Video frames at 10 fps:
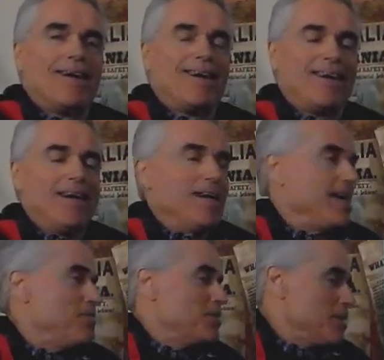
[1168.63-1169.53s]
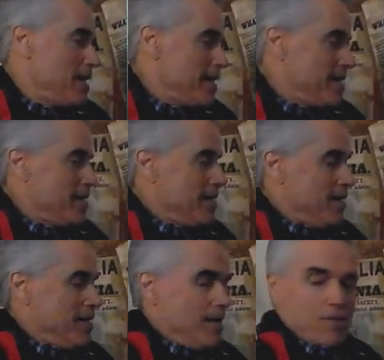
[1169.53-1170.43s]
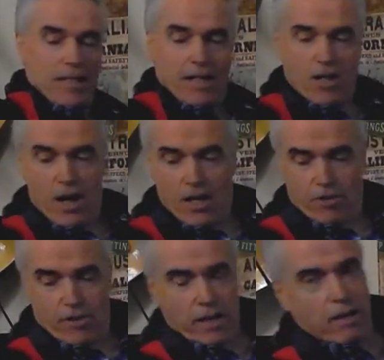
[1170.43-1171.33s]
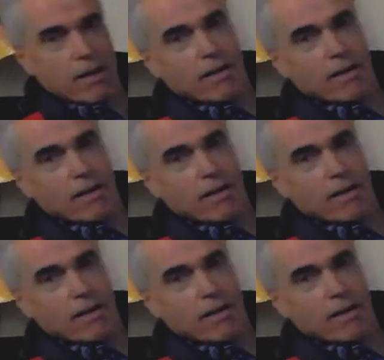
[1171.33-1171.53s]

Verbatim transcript: it was like, uh, it was like concrete,